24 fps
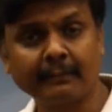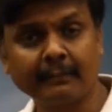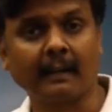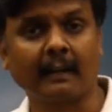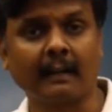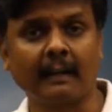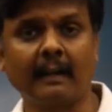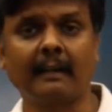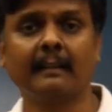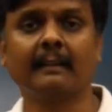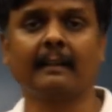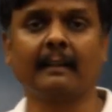
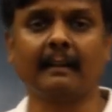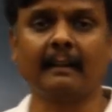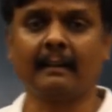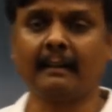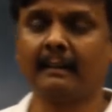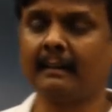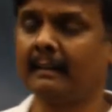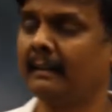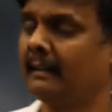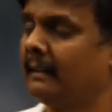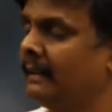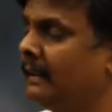
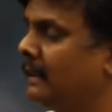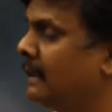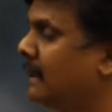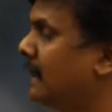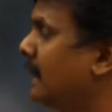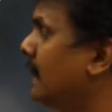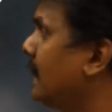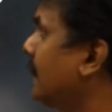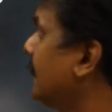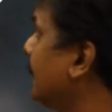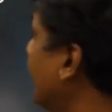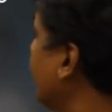Karnataka.
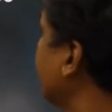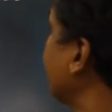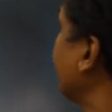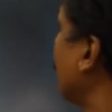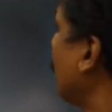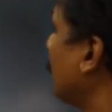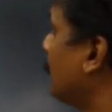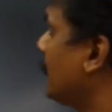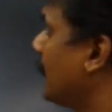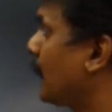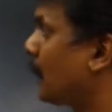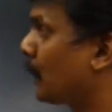They
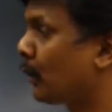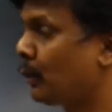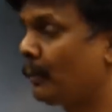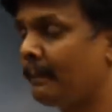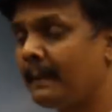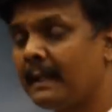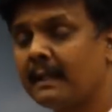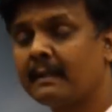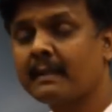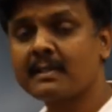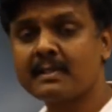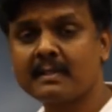found a
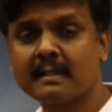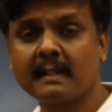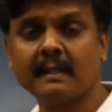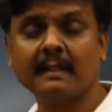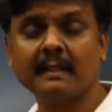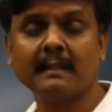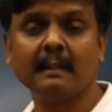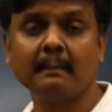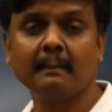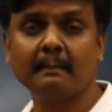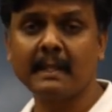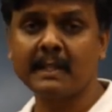ruby crystal
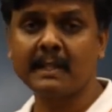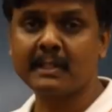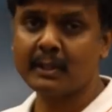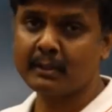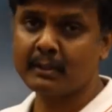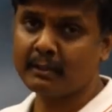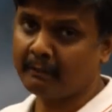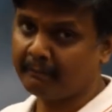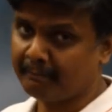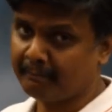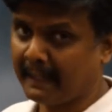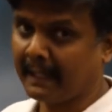in the beaches
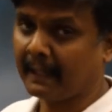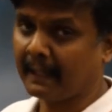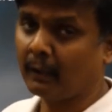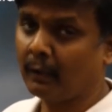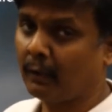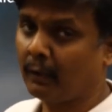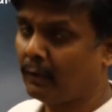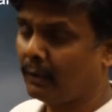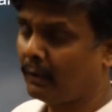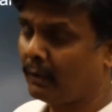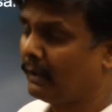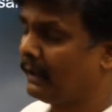of
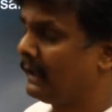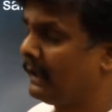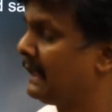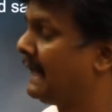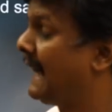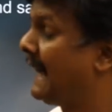Mangalore